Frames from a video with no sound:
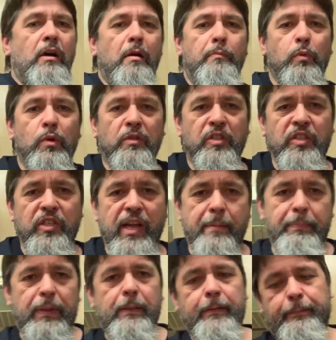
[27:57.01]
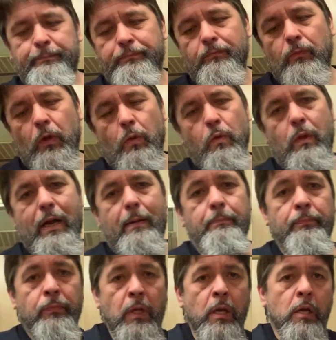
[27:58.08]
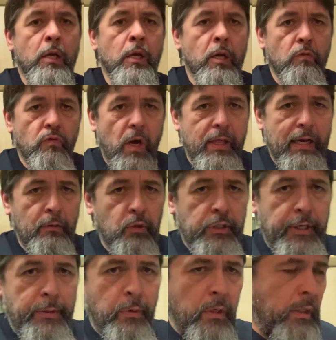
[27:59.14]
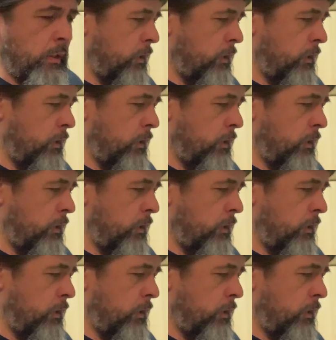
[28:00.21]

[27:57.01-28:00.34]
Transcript: Upward sip, all that. Right, that'll do.